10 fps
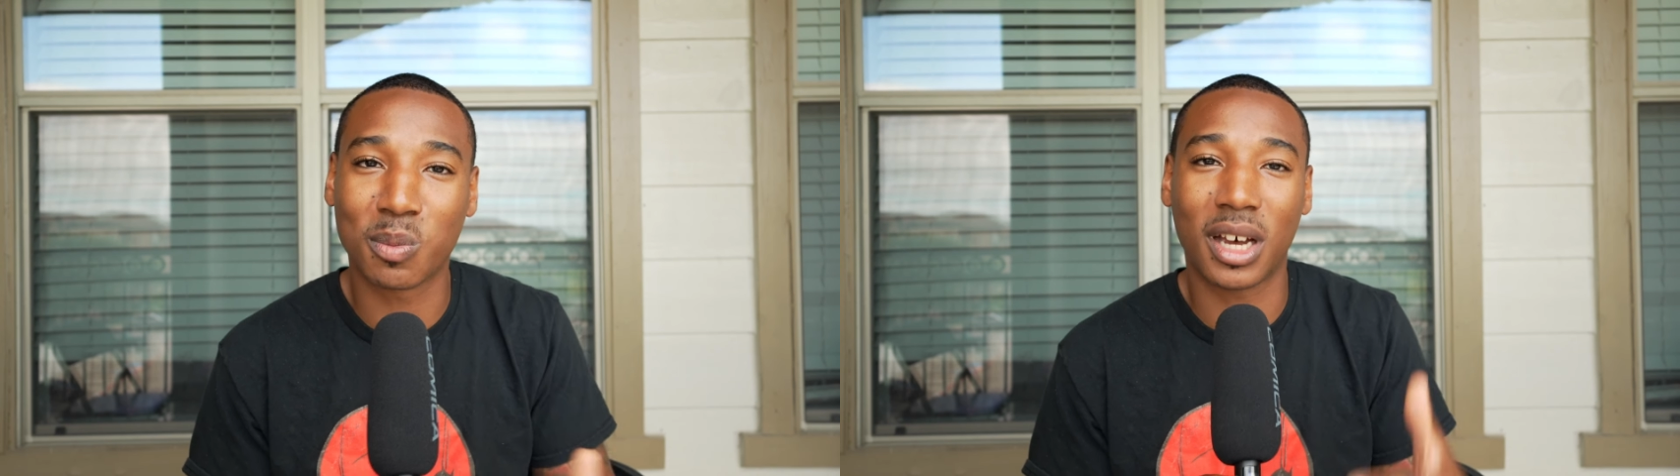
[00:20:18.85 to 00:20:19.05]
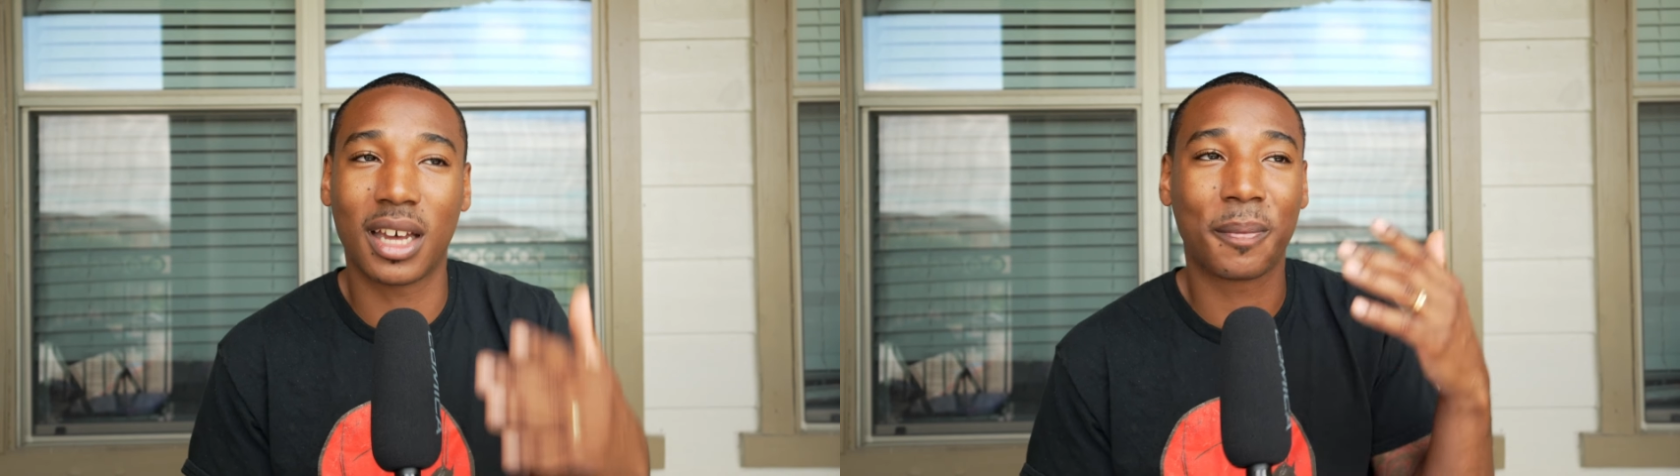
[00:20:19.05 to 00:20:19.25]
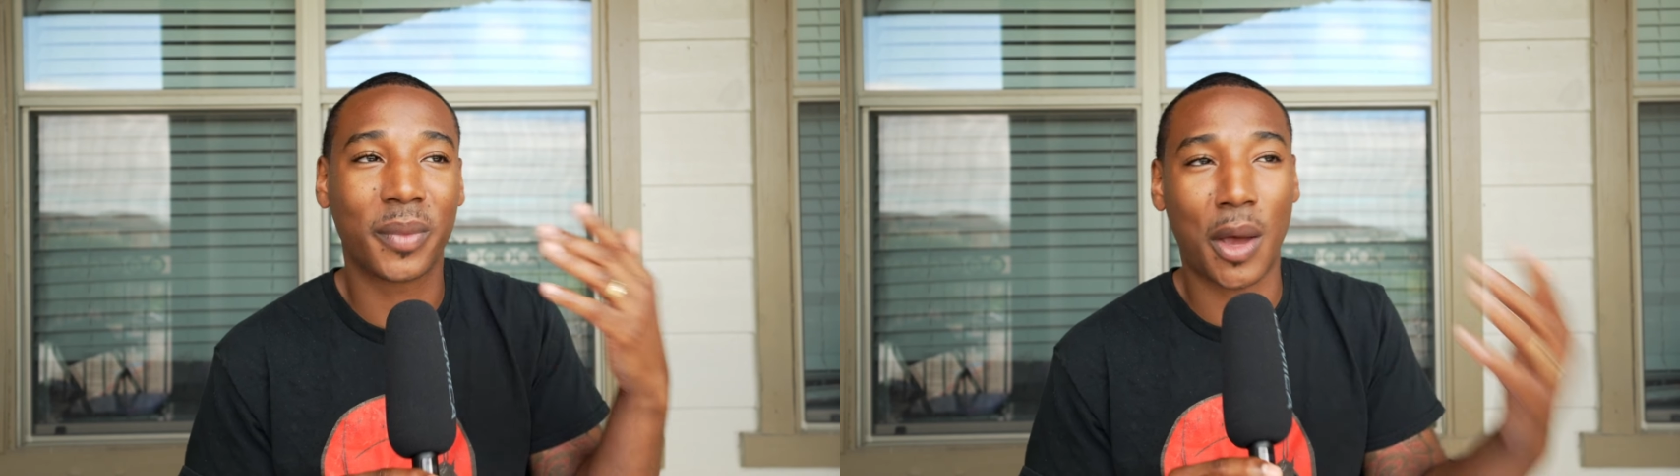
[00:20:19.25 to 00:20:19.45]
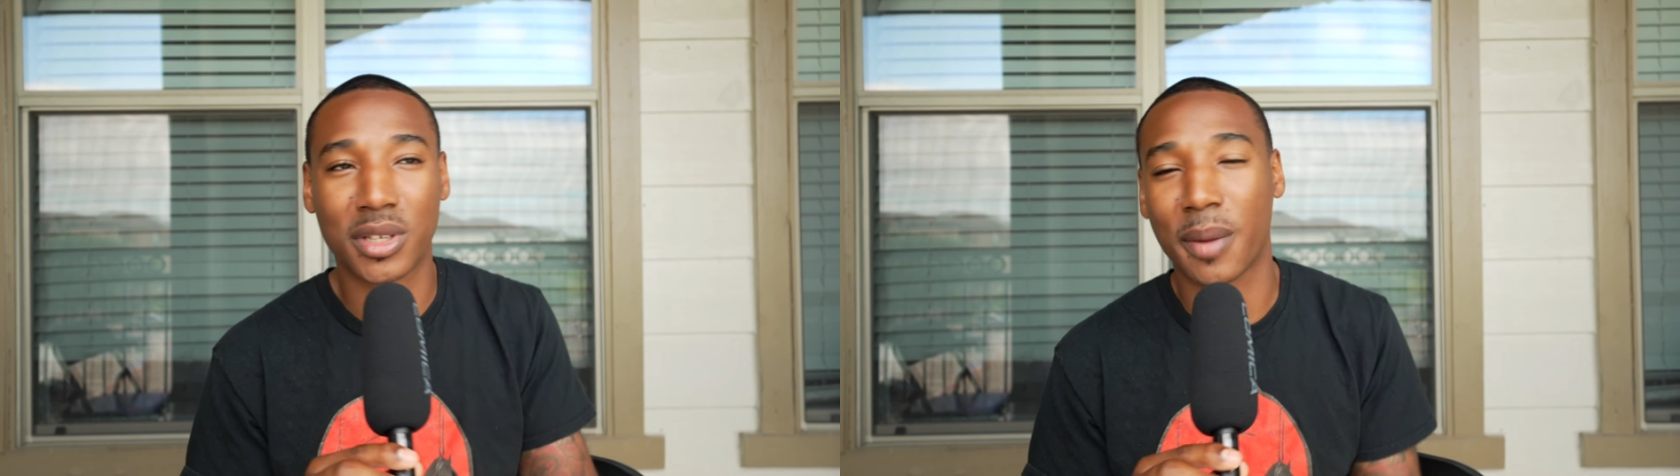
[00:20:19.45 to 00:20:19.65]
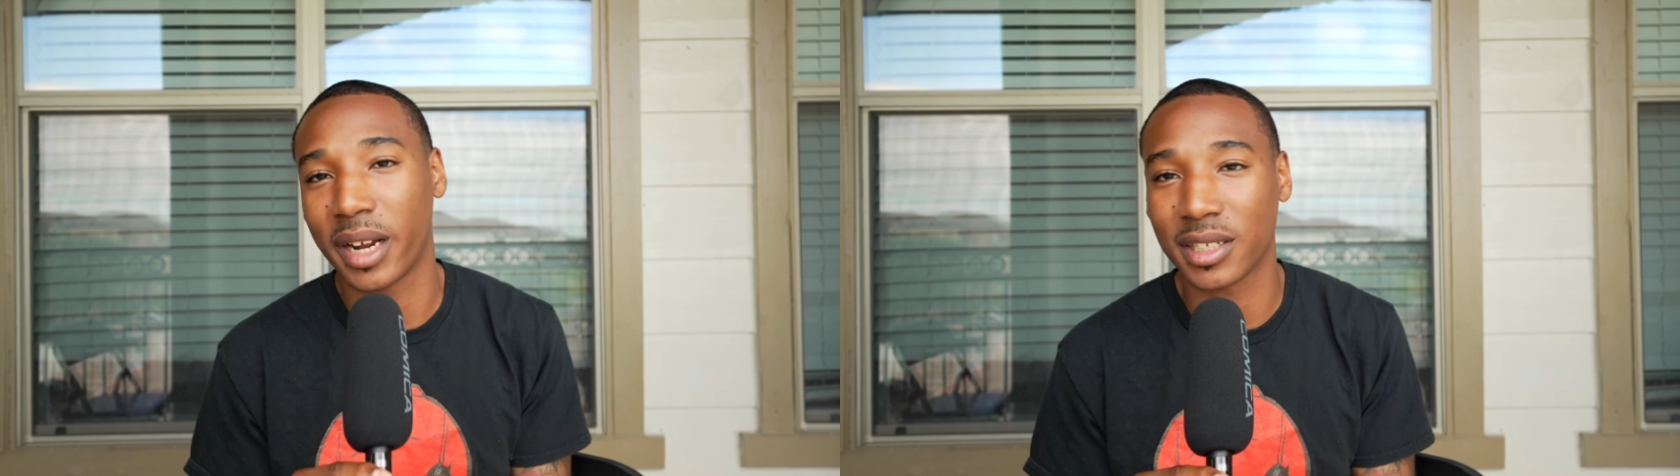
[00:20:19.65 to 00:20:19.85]
But I want to
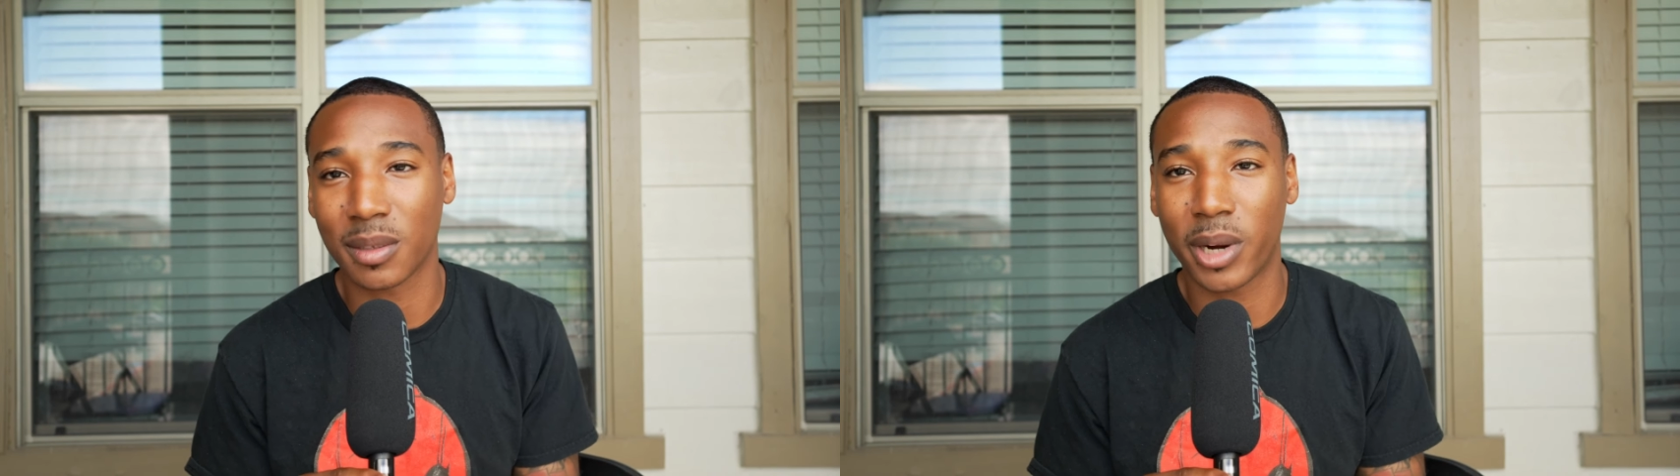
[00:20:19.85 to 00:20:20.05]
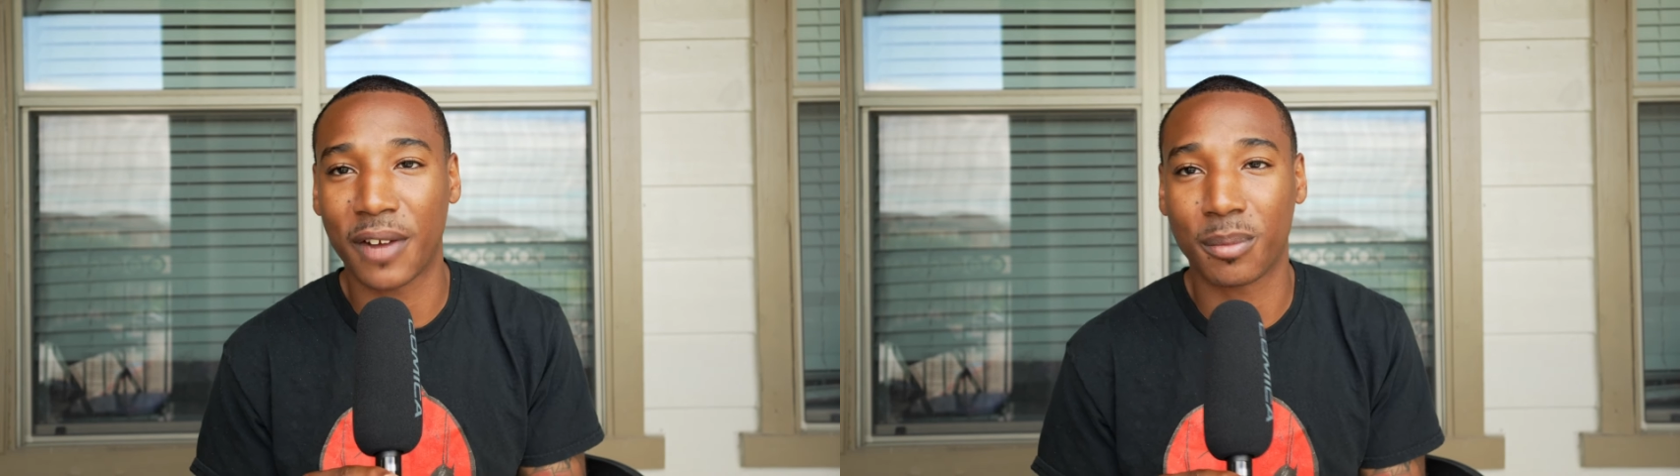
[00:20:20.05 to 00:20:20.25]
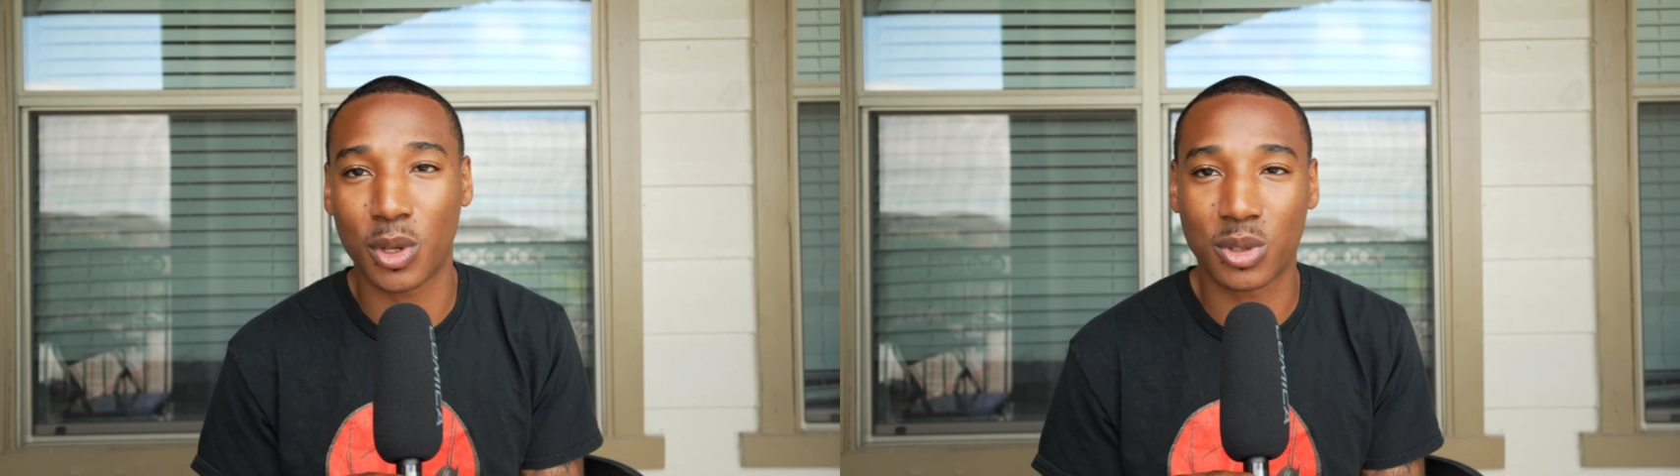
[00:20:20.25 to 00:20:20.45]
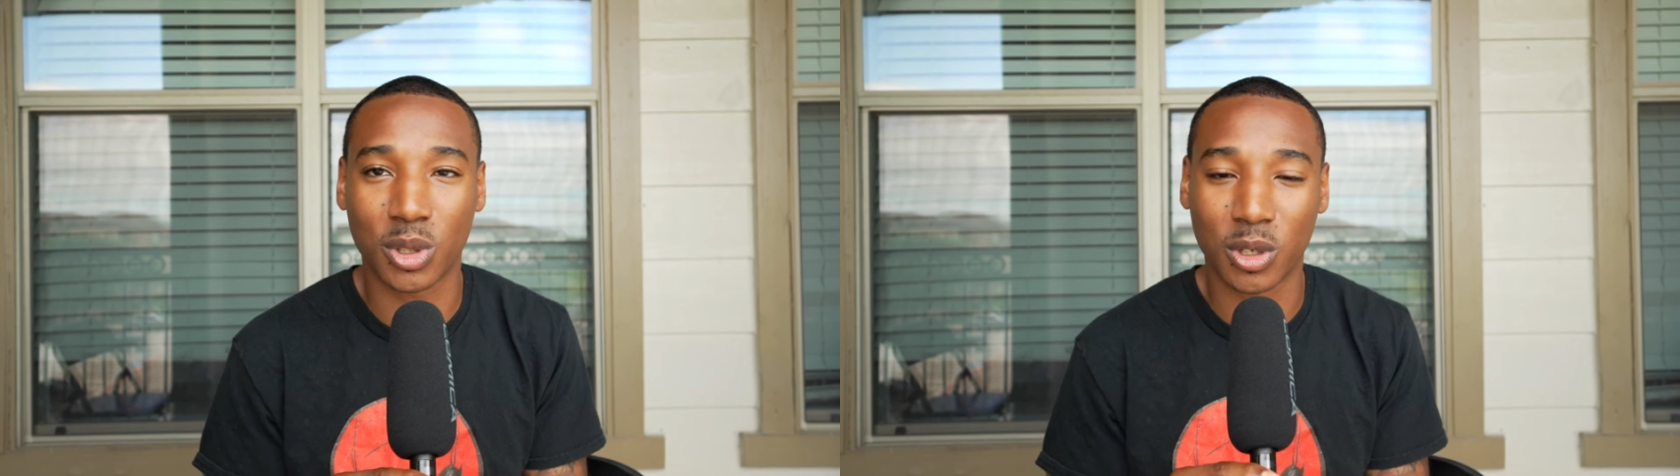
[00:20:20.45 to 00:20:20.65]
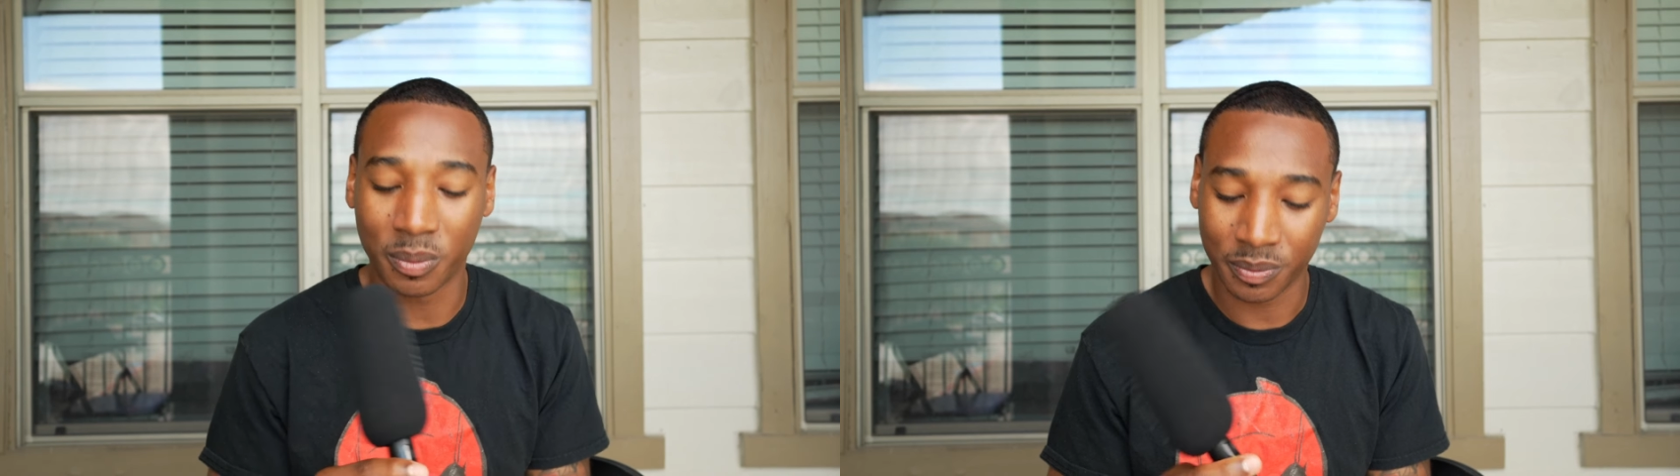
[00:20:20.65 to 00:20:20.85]
start making some bread from YouTube.